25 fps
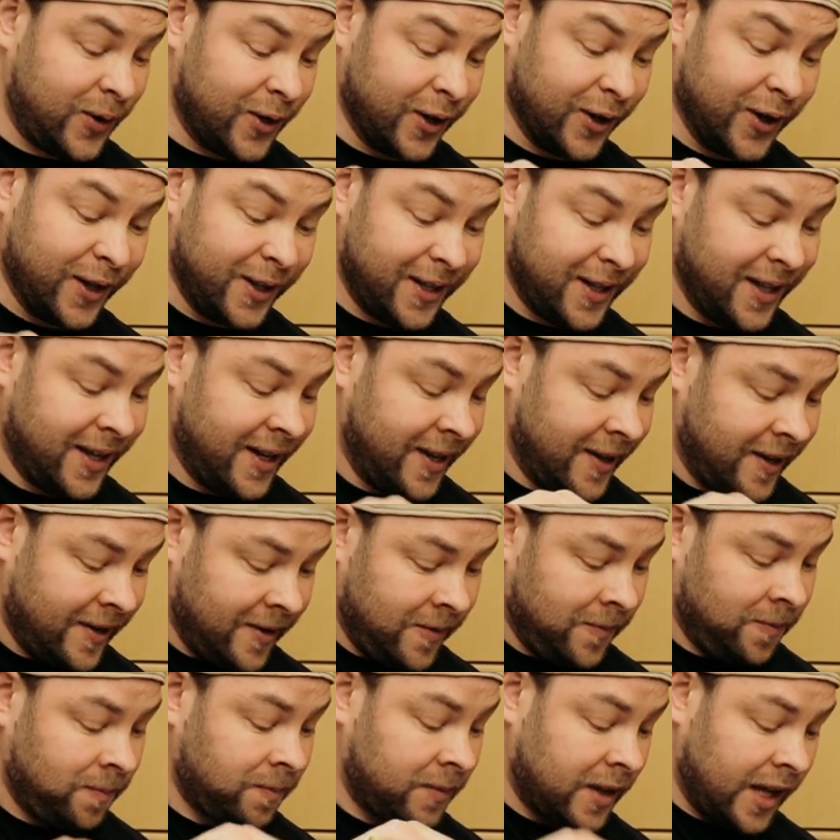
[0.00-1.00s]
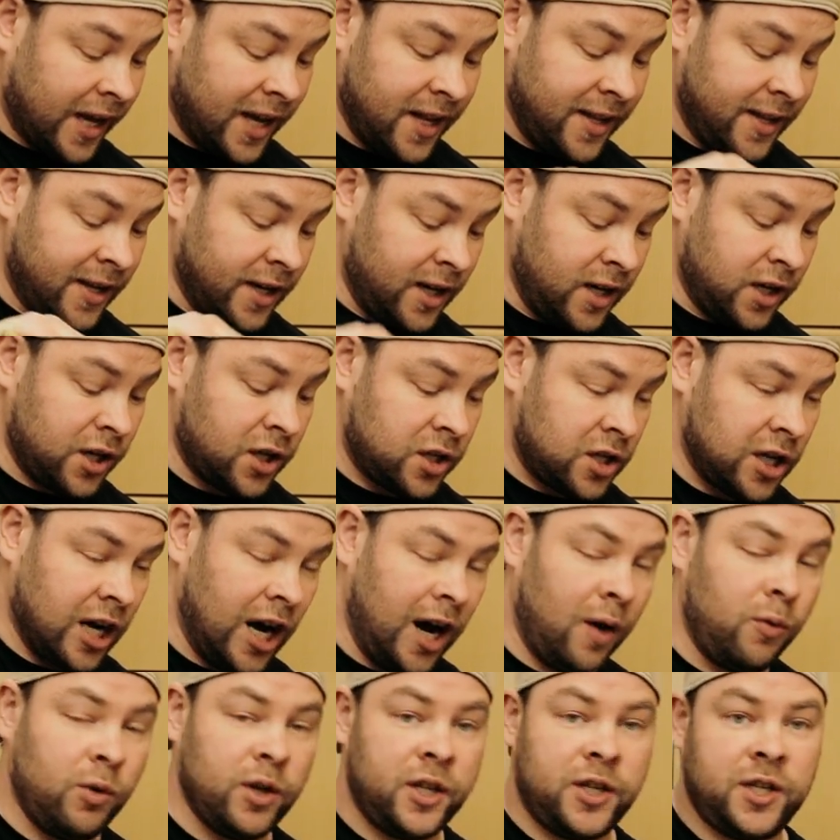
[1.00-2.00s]
good and delicious.
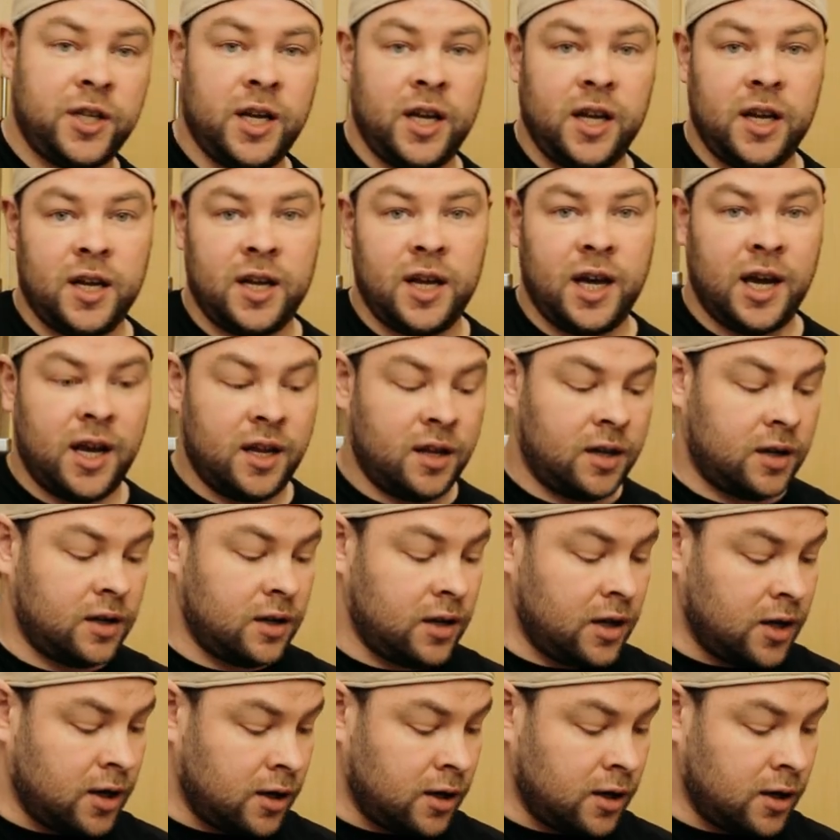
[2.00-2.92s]
I would say that